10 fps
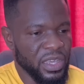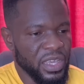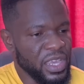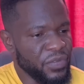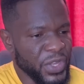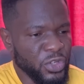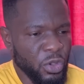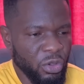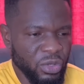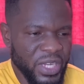Even
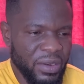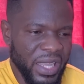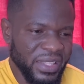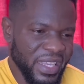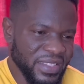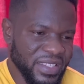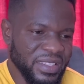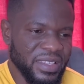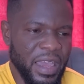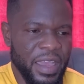though there are testing
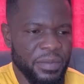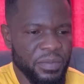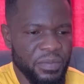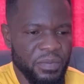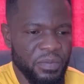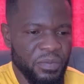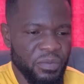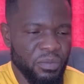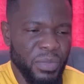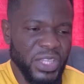time,
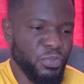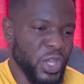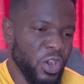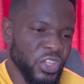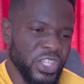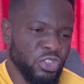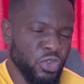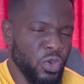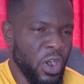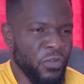but because the
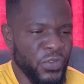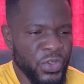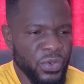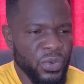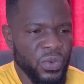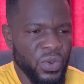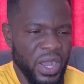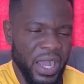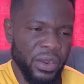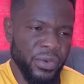two of you
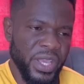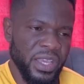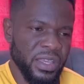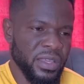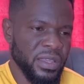agree,